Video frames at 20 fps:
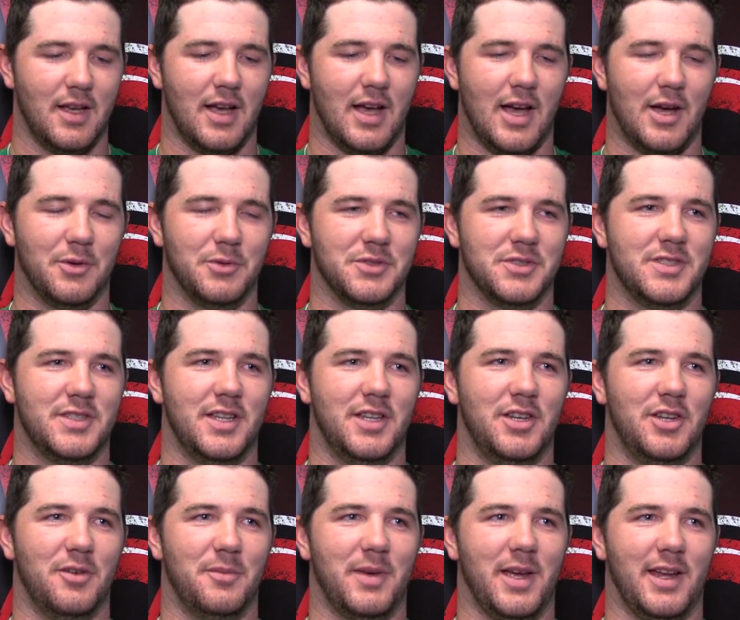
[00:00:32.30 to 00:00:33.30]
I was
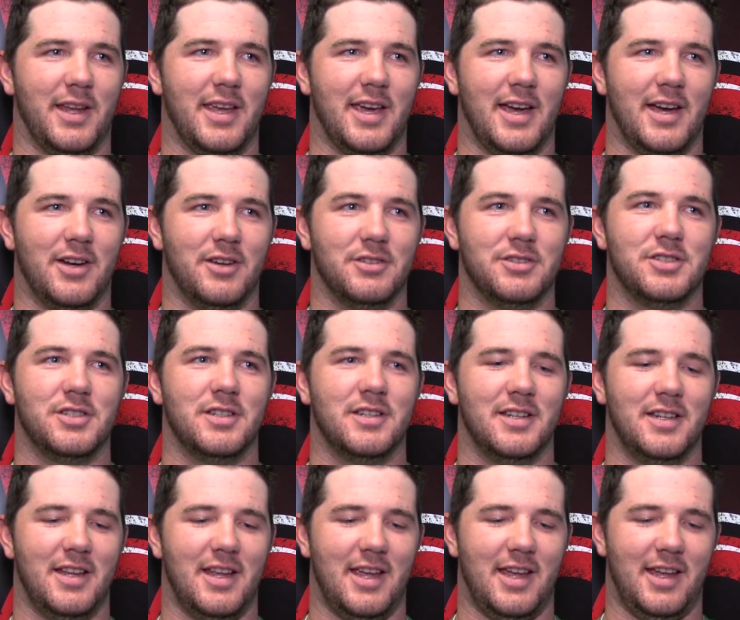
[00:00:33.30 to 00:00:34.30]
sitting on my couch,
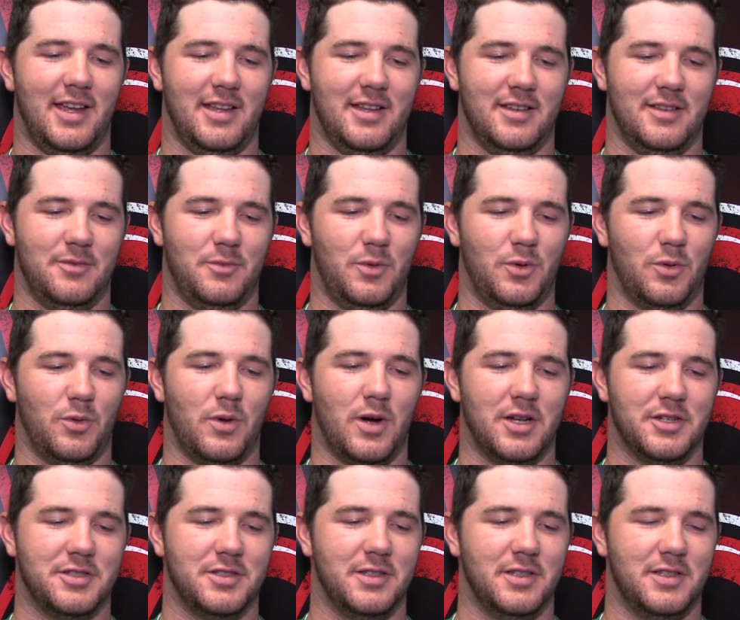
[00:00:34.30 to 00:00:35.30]
and we were
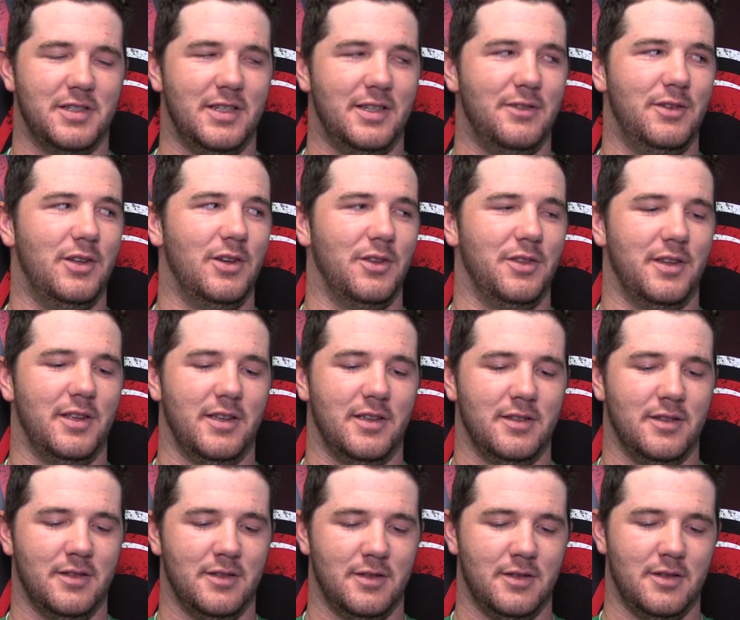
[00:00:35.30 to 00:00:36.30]
watching the TV on the
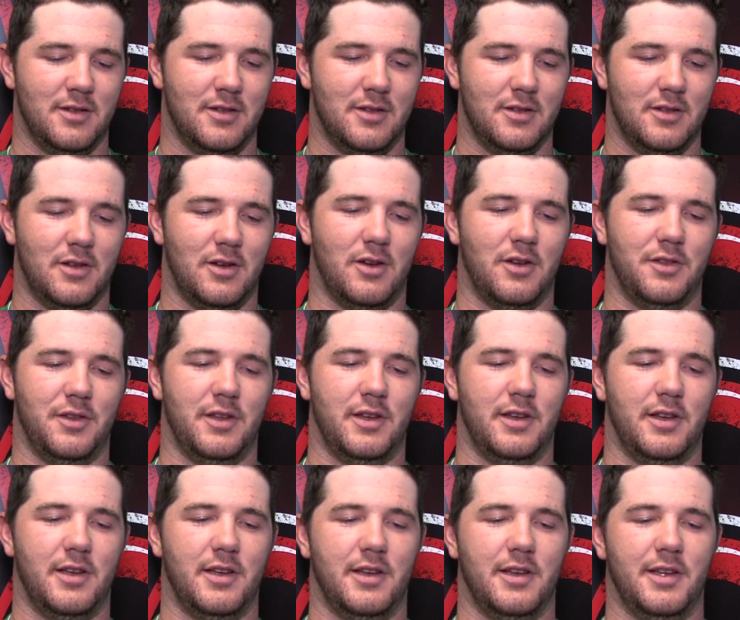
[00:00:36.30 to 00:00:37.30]

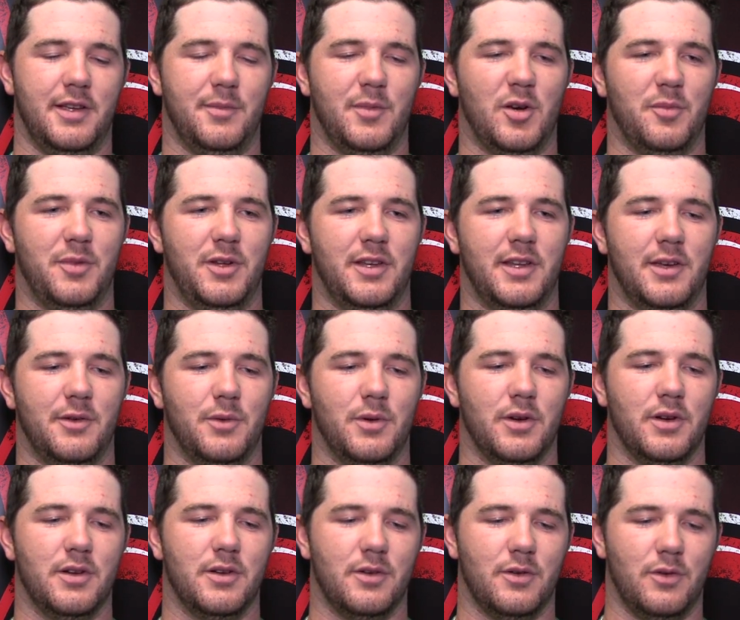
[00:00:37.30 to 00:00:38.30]
MLB
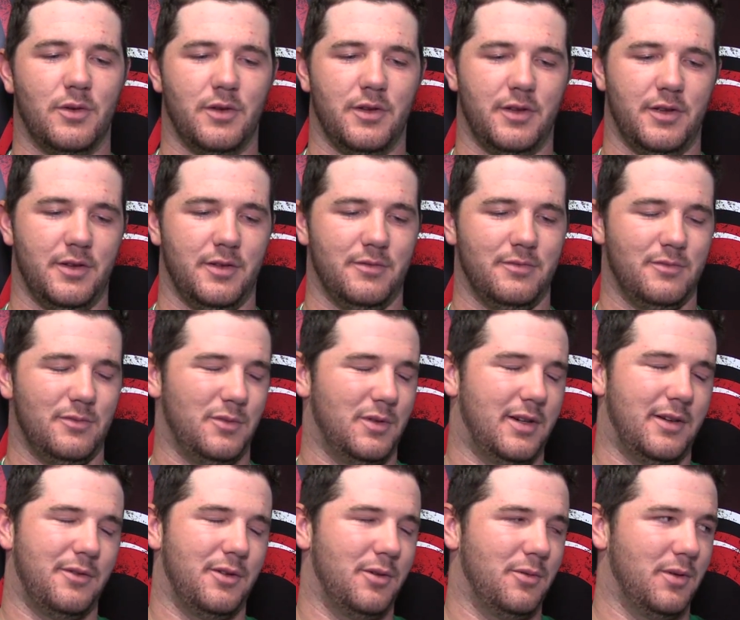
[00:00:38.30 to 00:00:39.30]
Network, or the
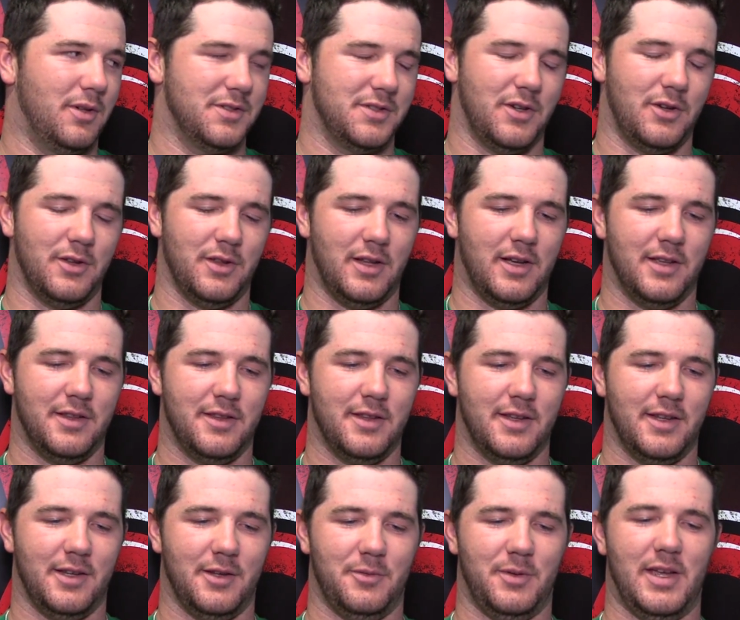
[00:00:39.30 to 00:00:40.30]
whatever it was, the online
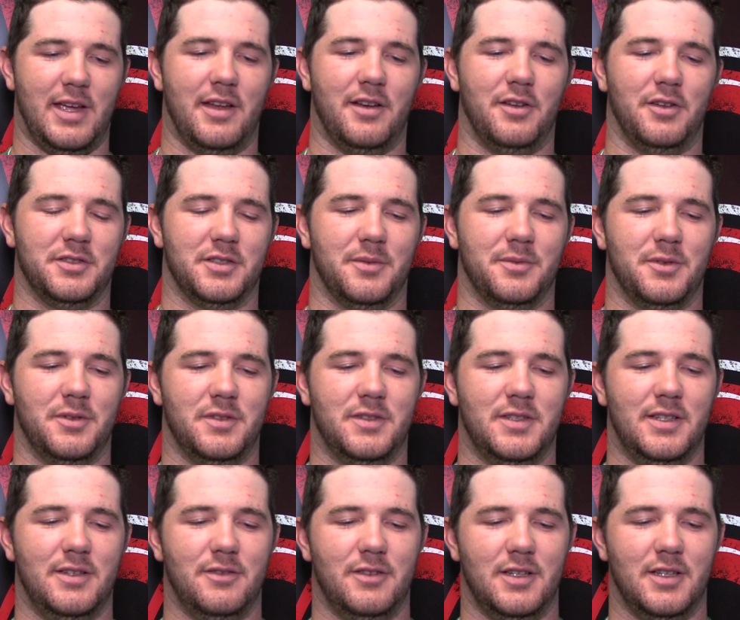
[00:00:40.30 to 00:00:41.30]
thing, and we had it hooked up to
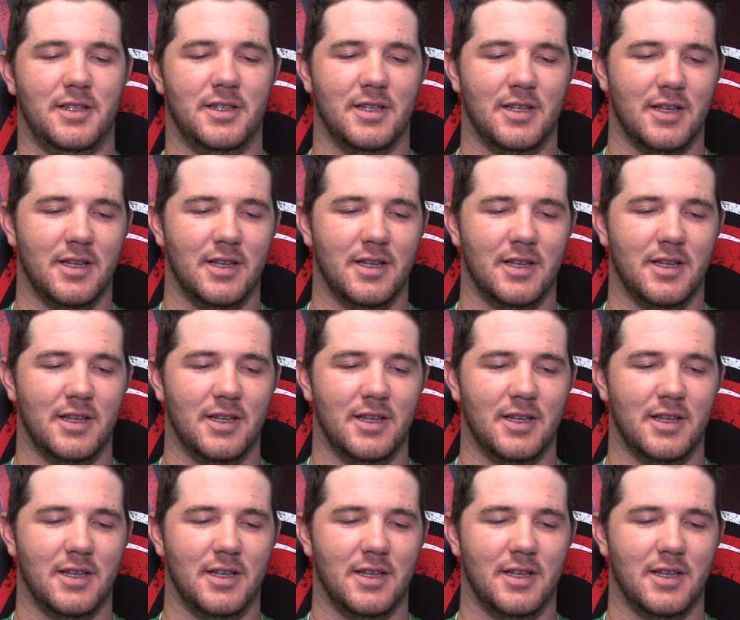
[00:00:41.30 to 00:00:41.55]
the TV.